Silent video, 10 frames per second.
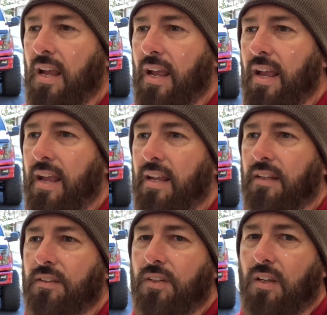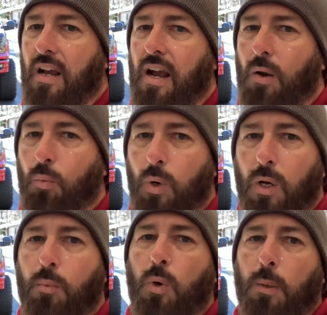and I
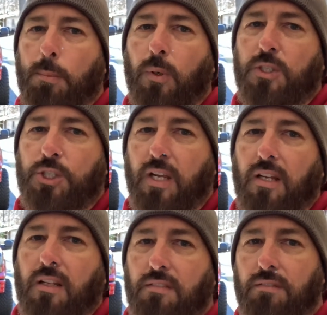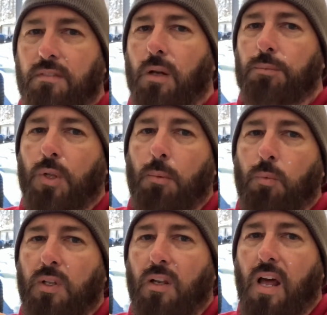really would appreciate it. Thumbs up
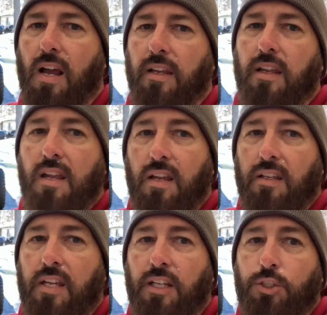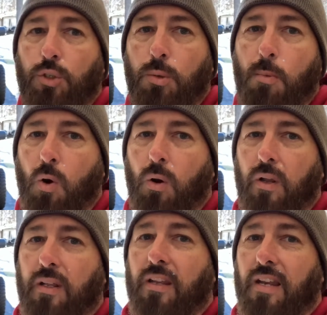with the like. Catch you tomorrow
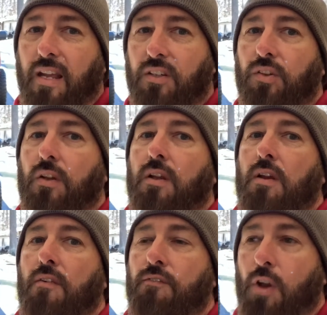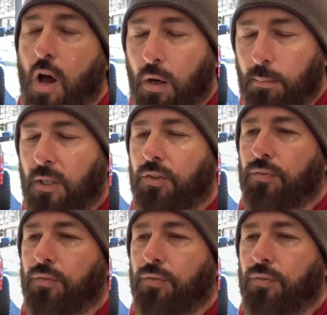in the next Vlogmas